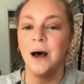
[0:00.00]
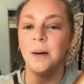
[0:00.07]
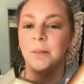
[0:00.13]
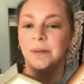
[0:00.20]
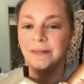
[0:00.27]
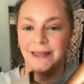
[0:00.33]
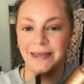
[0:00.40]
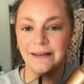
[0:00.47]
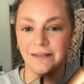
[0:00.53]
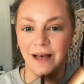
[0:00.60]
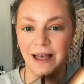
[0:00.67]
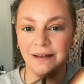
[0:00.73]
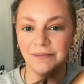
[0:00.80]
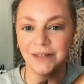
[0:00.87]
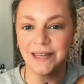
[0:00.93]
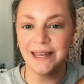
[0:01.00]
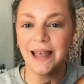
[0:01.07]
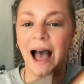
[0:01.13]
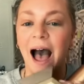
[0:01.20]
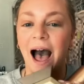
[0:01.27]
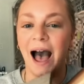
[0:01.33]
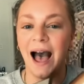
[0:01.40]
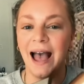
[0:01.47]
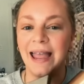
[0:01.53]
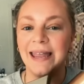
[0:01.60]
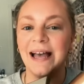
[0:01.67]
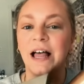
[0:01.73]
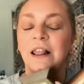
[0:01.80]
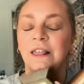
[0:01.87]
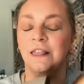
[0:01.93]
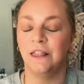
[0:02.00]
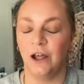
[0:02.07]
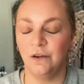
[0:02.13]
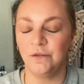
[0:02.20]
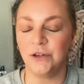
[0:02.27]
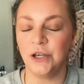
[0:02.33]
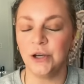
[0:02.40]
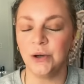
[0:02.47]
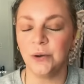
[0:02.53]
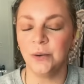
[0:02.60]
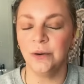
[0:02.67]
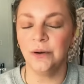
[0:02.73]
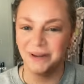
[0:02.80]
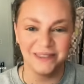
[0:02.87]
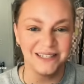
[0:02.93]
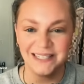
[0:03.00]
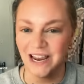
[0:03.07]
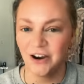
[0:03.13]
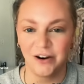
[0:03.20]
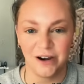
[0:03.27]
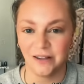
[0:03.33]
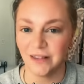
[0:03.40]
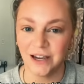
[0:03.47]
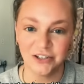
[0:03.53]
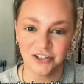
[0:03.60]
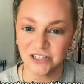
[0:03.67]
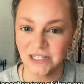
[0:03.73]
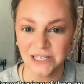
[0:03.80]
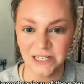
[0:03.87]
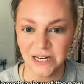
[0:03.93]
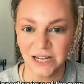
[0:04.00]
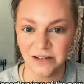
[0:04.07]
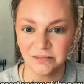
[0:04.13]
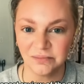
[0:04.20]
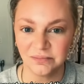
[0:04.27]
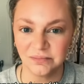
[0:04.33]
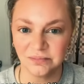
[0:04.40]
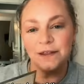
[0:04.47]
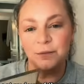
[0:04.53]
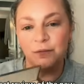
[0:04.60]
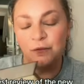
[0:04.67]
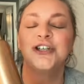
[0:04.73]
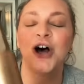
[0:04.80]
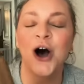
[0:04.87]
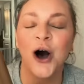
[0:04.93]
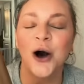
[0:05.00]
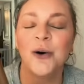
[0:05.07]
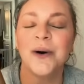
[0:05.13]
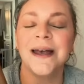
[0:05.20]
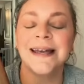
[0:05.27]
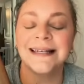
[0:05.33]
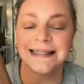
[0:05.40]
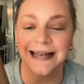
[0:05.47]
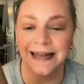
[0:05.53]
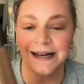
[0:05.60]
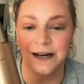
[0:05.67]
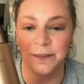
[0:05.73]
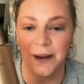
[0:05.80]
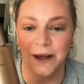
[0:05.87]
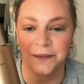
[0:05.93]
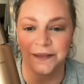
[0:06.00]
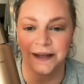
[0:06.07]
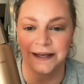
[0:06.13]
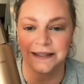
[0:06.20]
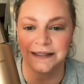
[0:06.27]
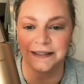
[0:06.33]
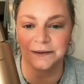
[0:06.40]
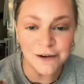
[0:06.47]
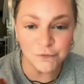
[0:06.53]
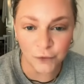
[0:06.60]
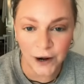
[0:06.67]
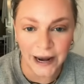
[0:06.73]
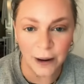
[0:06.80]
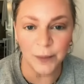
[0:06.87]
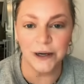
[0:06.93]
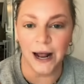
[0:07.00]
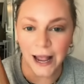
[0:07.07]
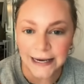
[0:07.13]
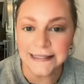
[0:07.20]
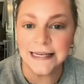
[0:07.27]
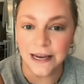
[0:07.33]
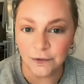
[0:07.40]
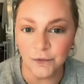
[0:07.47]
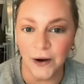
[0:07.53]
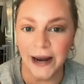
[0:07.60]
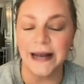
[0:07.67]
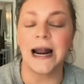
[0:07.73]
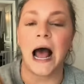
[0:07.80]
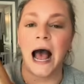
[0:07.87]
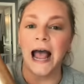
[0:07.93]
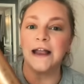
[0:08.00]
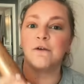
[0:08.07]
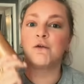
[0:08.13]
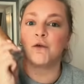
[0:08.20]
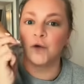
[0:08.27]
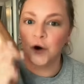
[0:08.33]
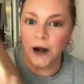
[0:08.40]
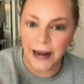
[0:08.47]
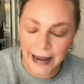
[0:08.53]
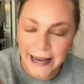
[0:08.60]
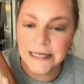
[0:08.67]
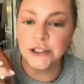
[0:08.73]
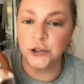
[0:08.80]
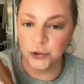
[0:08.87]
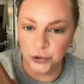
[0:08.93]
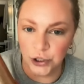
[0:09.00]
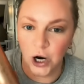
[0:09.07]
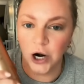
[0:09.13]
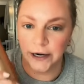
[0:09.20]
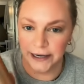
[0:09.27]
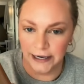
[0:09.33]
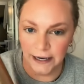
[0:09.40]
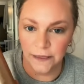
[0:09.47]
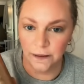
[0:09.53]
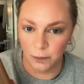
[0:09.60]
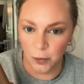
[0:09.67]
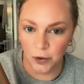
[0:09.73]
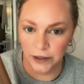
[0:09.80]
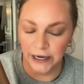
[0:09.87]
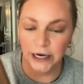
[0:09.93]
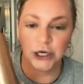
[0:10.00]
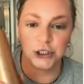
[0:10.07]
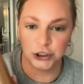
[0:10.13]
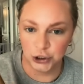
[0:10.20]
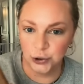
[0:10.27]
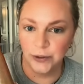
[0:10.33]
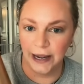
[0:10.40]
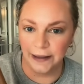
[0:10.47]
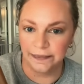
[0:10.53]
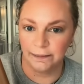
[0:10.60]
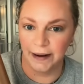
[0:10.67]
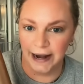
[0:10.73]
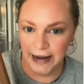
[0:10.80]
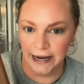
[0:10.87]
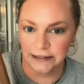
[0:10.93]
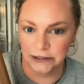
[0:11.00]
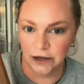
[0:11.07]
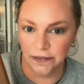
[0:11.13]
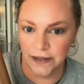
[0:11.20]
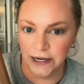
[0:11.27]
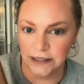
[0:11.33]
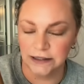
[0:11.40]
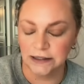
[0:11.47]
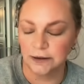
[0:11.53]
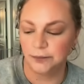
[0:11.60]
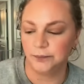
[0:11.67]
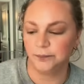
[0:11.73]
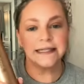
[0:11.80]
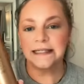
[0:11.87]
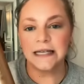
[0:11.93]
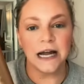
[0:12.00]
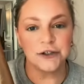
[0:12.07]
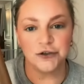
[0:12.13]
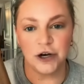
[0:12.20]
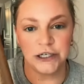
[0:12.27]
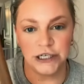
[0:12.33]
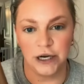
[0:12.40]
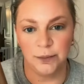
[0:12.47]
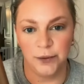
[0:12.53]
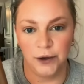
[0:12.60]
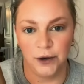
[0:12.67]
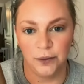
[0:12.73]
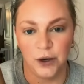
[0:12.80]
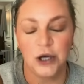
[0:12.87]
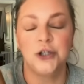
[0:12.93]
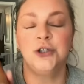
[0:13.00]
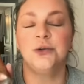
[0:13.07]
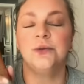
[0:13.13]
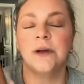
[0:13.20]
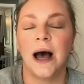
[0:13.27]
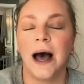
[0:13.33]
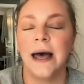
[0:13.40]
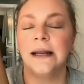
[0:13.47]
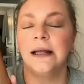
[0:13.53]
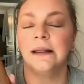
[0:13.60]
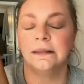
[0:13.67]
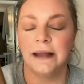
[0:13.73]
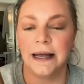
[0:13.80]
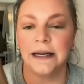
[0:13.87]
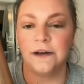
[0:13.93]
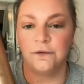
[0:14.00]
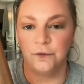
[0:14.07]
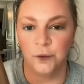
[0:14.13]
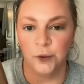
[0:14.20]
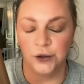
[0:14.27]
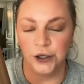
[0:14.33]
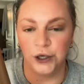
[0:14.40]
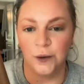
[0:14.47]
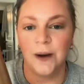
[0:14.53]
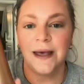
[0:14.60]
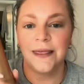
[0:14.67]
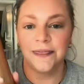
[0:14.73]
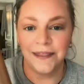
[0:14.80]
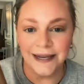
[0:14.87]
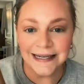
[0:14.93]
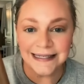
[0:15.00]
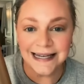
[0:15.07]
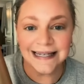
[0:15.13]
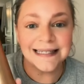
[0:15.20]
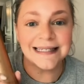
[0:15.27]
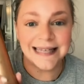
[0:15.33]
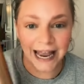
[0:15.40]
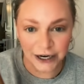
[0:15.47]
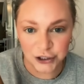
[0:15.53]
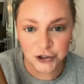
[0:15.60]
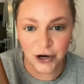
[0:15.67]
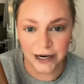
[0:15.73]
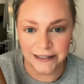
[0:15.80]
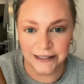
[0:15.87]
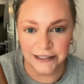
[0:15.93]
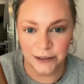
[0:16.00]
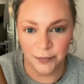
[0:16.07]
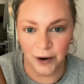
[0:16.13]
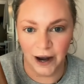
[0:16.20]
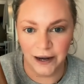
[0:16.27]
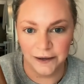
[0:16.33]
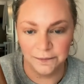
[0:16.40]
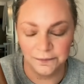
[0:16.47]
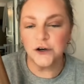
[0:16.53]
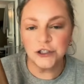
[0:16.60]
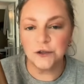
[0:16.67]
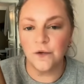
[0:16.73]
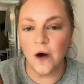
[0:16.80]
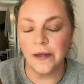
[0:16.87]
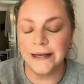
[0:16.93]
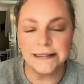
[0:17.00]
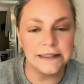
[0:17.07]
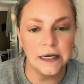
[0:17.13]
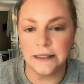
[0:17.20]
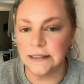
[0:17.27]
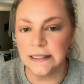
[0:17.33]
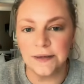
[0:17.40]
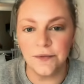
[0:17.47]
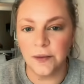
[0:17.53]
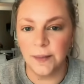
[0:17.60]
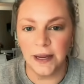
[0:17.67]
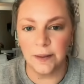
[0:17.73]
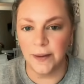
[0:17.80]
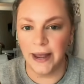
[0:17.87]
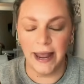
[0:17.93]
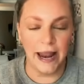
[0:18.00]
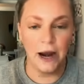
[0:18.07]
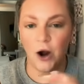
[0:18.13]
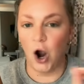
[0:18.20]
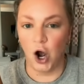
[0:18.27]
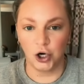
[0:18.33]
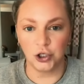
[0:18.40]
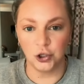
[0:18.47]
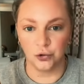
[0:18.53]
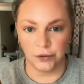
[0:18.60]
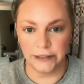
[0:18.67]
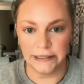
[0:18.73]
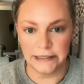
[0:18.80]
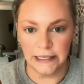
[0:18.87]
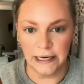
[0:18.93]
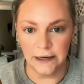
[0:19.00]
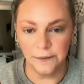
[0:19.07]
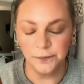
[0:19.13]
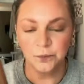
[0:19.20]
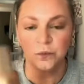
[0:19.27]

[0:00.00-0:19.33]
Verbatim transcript: Blake Lively, I love you, but this hair care line just isn't it. I'm so excited about this. I ran, when I say ran, I ran to Target in the morning to get my hands on this. This is not dry shampoo. Do not let it fool you. This is a texturizing spray. First of all, it doesn't even make my hair ungreasy.